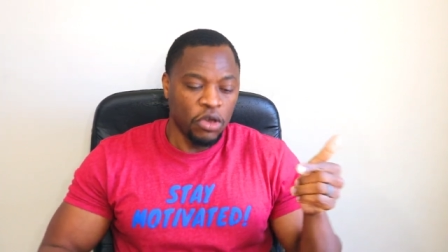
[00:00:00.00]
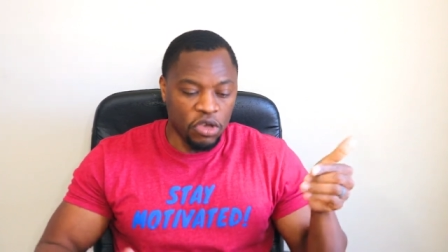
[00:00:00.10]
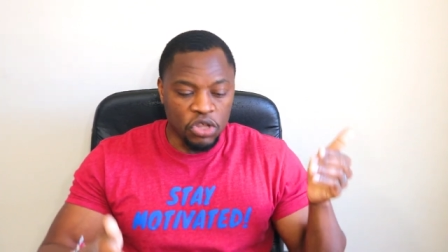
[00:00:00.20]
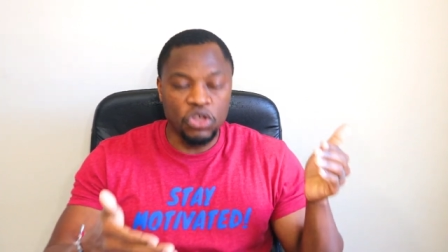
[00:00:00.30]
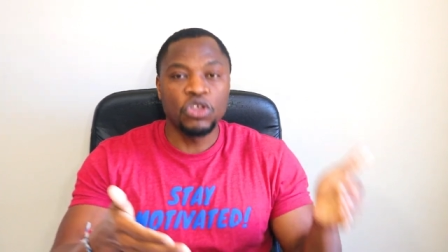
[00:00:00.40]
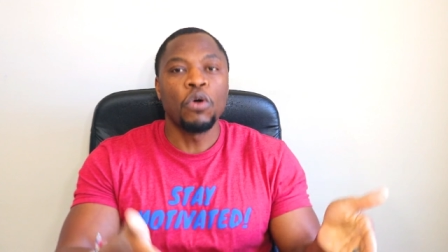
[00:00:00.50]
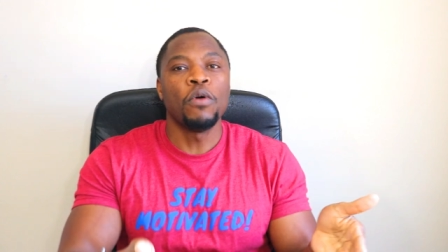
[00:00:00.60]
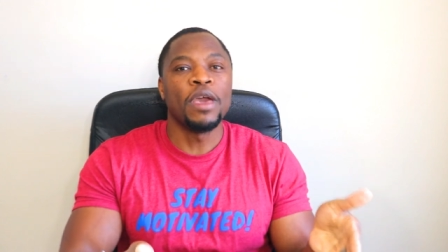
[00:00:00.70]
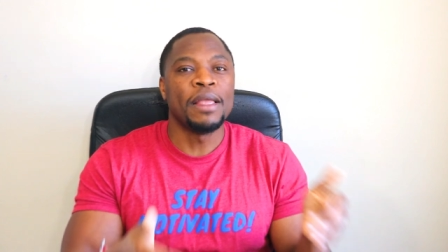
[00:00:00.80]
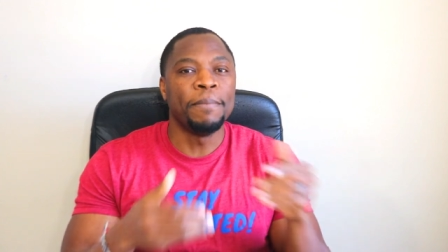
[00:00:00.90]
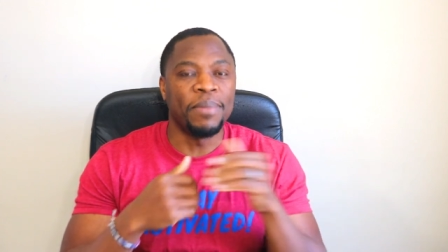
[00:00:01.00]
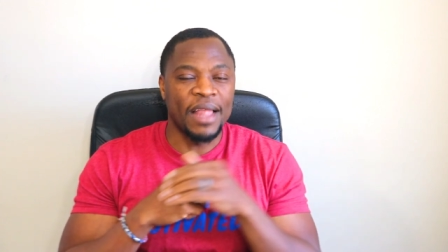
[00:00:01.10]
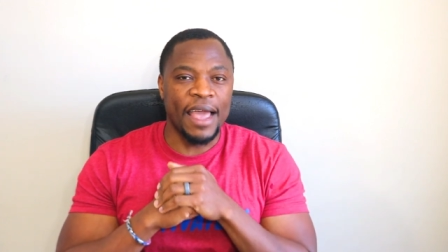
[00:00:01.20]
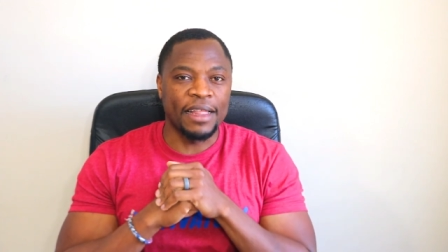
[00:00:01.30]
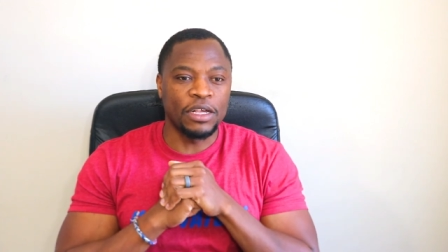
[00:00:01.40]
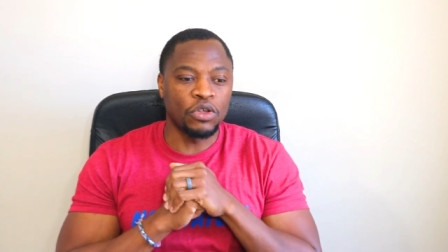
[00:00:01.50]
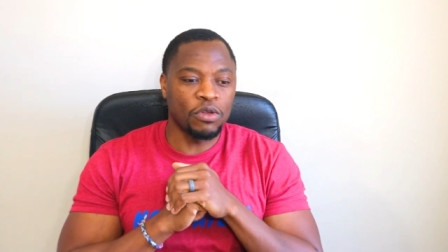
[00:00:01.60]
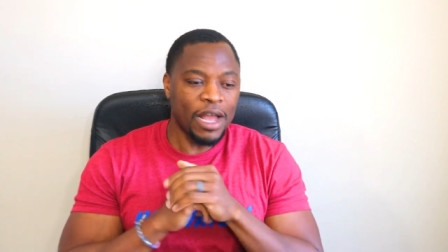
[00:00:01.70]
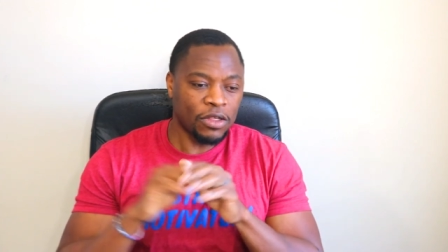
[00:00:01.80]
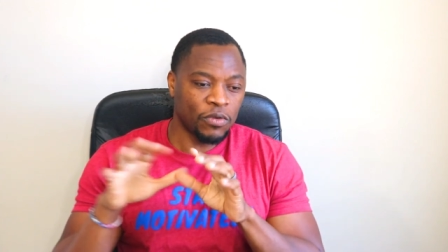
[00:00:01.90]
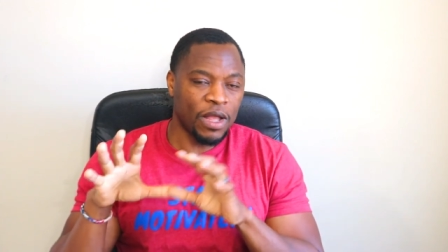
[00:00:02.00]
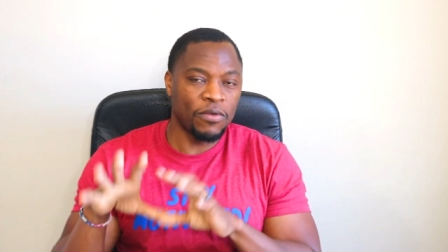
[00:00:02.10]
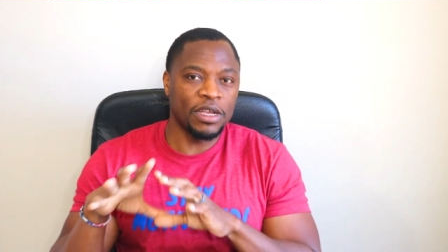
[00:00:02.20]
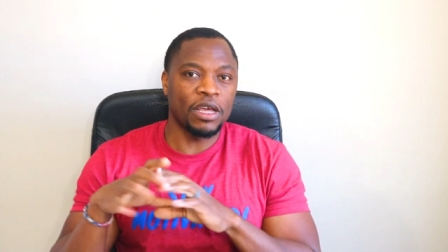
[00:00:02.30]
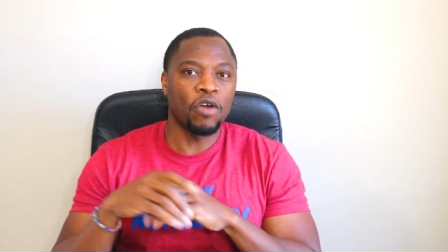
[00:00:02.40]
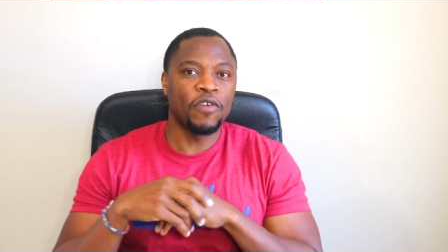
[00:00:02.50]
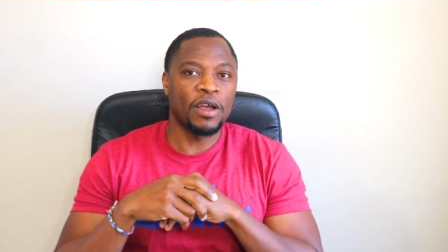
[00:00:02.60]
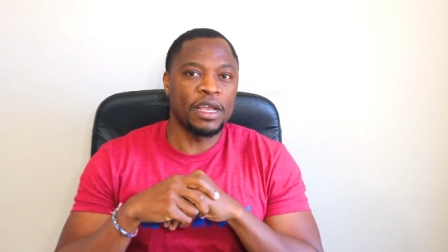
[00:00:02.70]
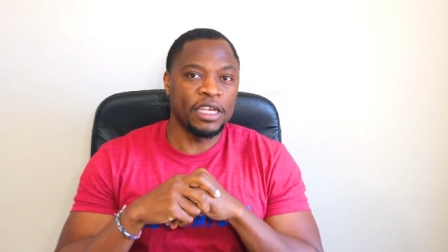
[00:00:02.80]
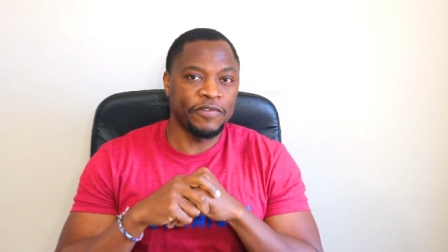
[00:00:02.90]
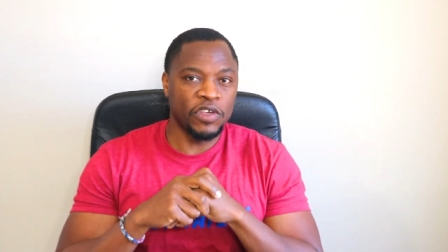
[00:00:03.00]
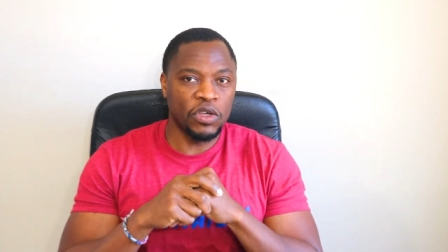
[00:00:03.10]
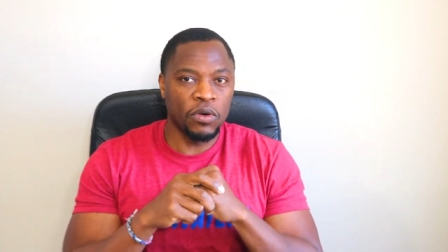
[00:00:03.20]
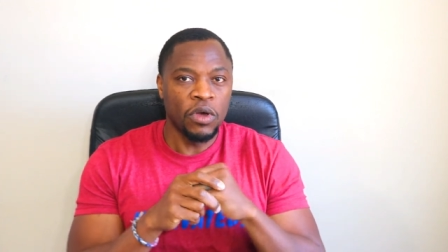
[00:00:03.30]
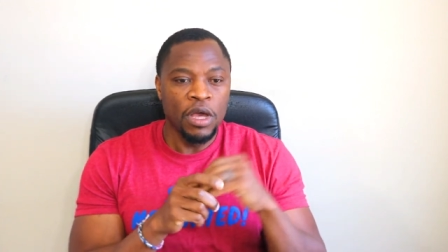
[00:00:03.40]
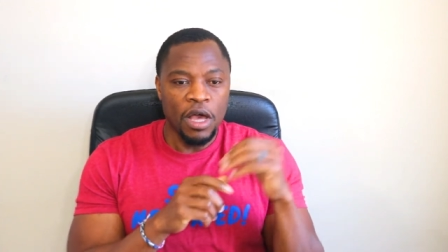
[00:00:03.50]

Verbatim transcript: You didn't just go in blindly. So that's what I wanted to cover in this video.